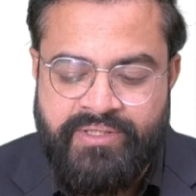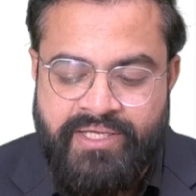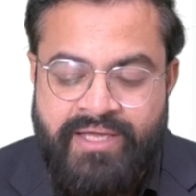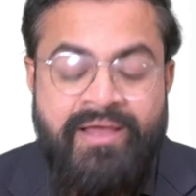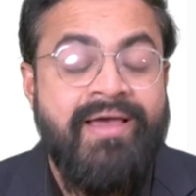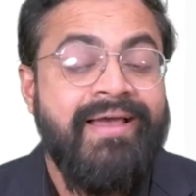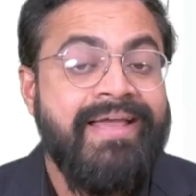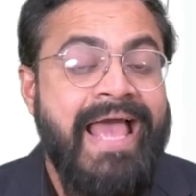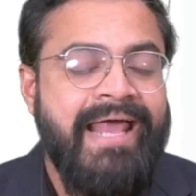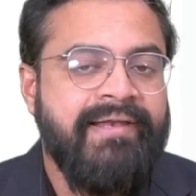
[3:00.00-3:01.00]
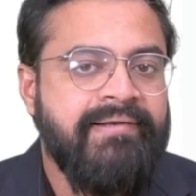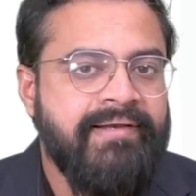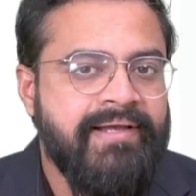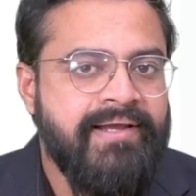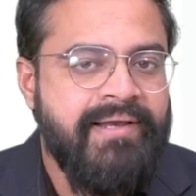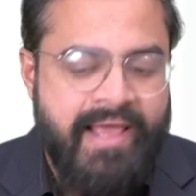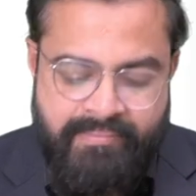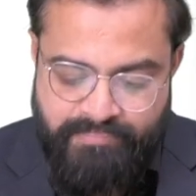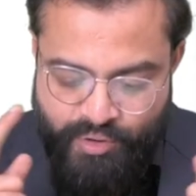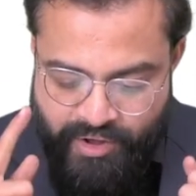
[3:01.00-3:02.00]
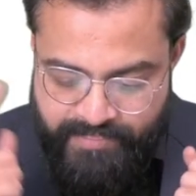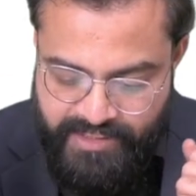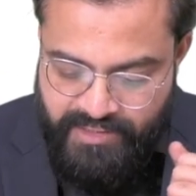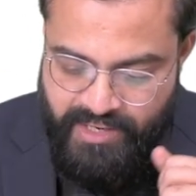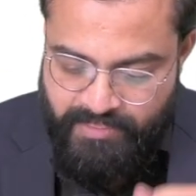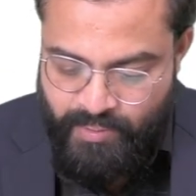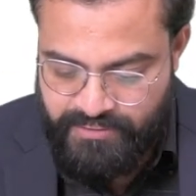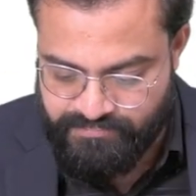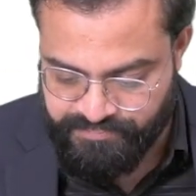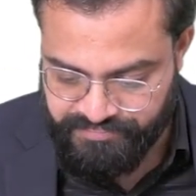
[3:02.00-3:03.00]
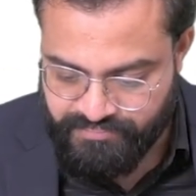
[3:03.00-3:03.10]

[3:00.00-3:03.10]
the guaranteed employment, number one.